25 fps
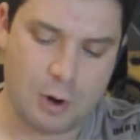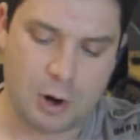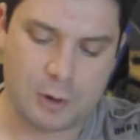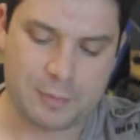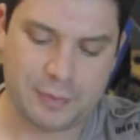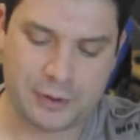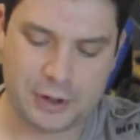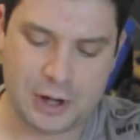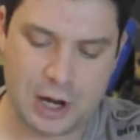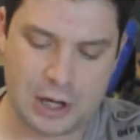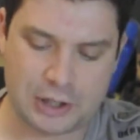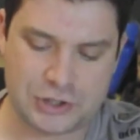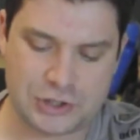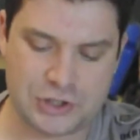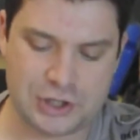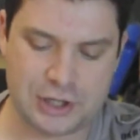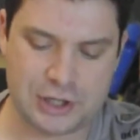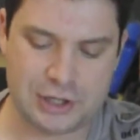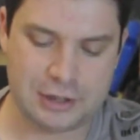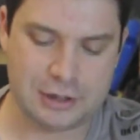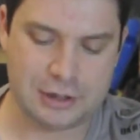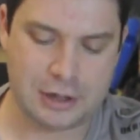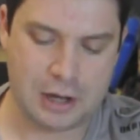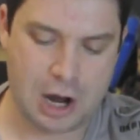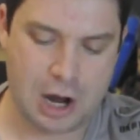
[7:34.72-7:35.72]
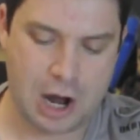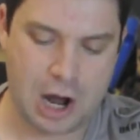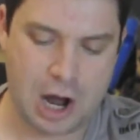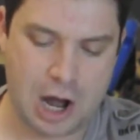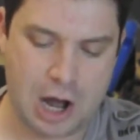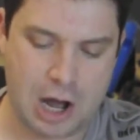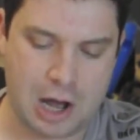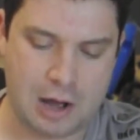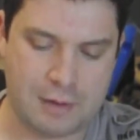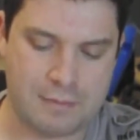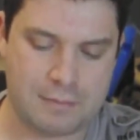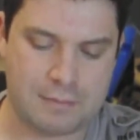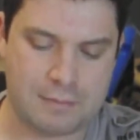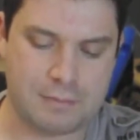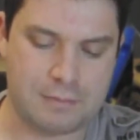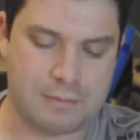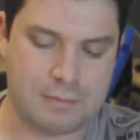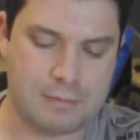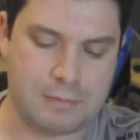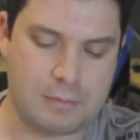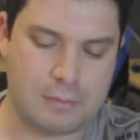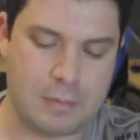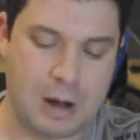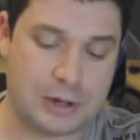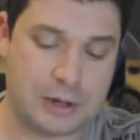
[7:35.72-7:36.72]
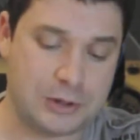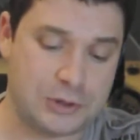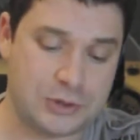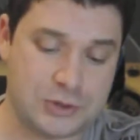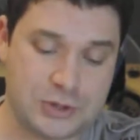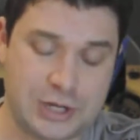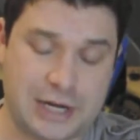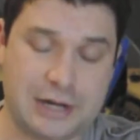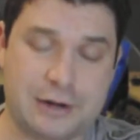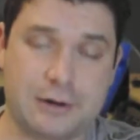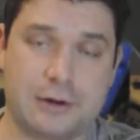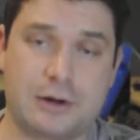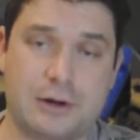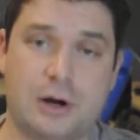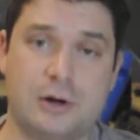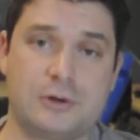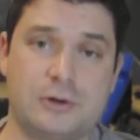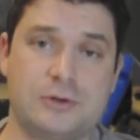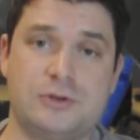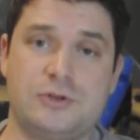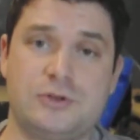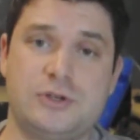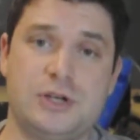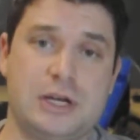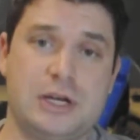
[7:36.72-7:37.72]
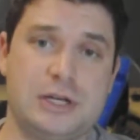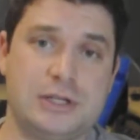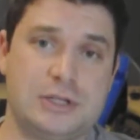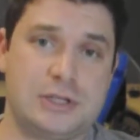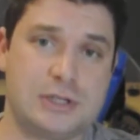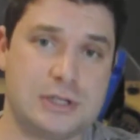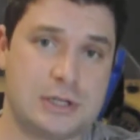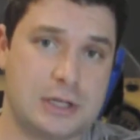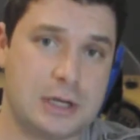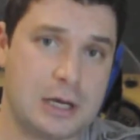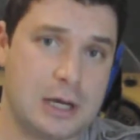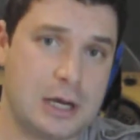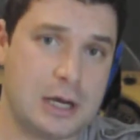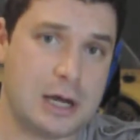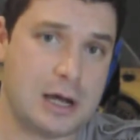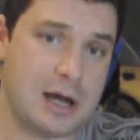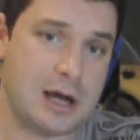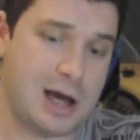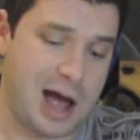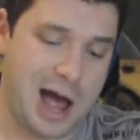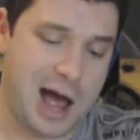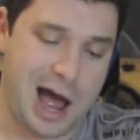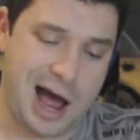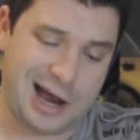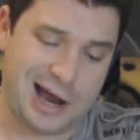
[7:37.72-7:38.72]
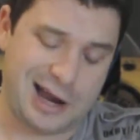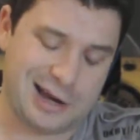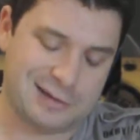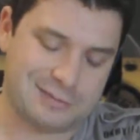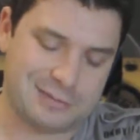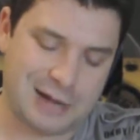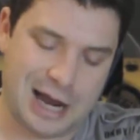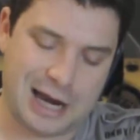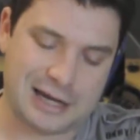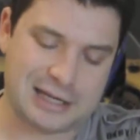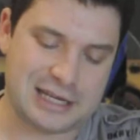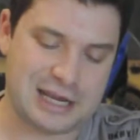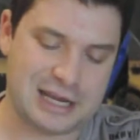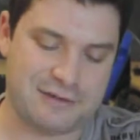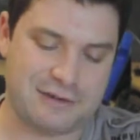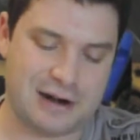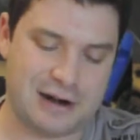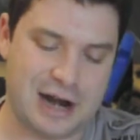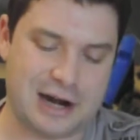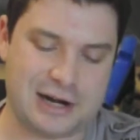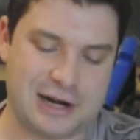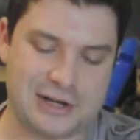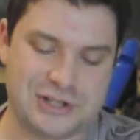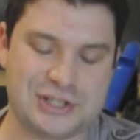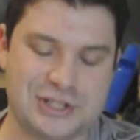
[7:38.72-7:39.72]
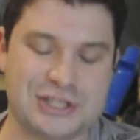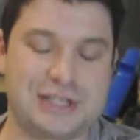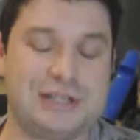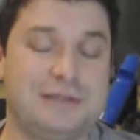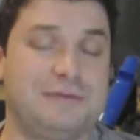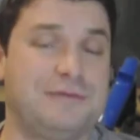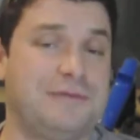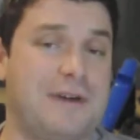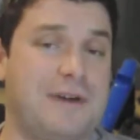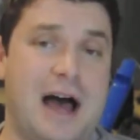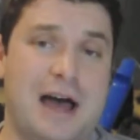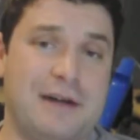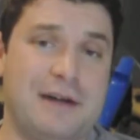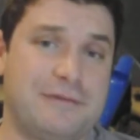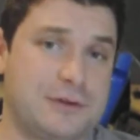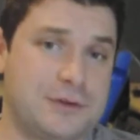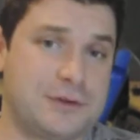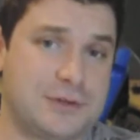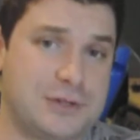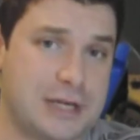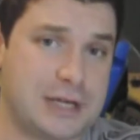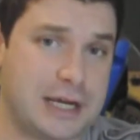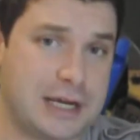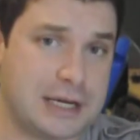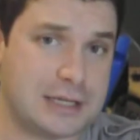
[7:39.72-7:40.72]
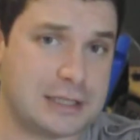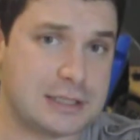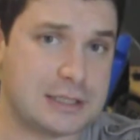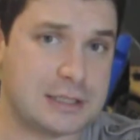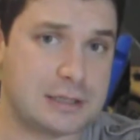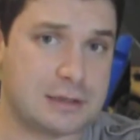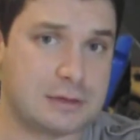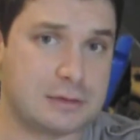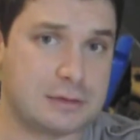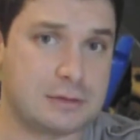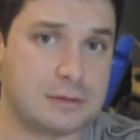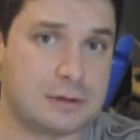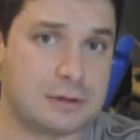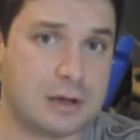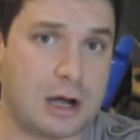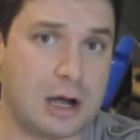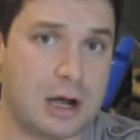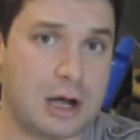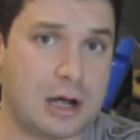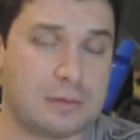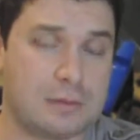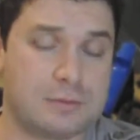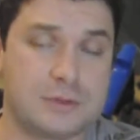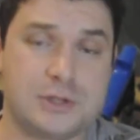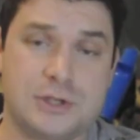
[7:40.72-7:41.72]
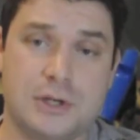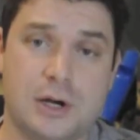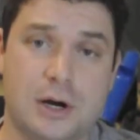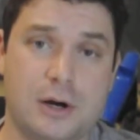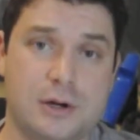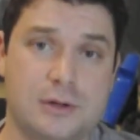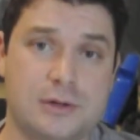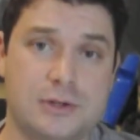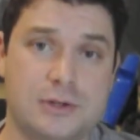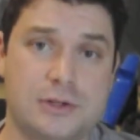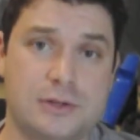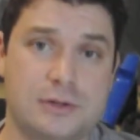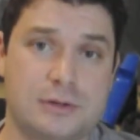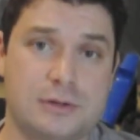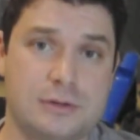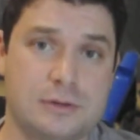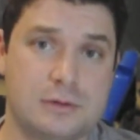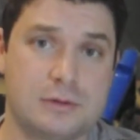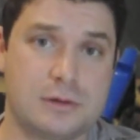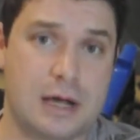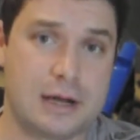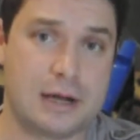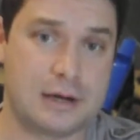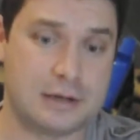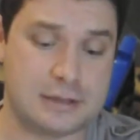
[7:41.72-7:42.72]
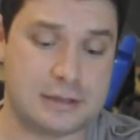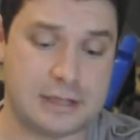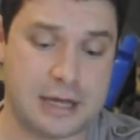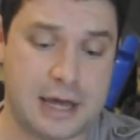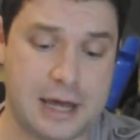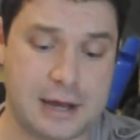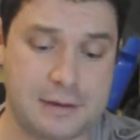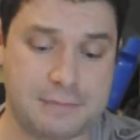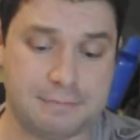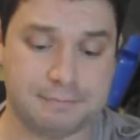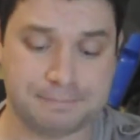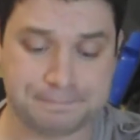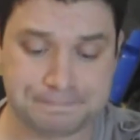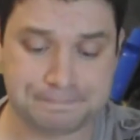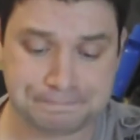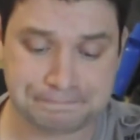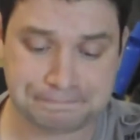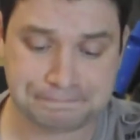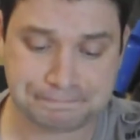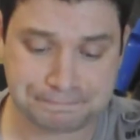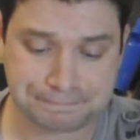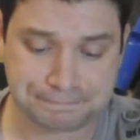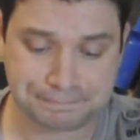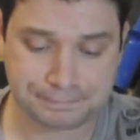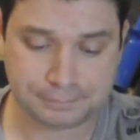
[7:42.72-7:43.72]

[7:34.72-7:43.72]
Smoke production, on your standard cartridges, I'd give it honestly 5 or 6 stars out of 10.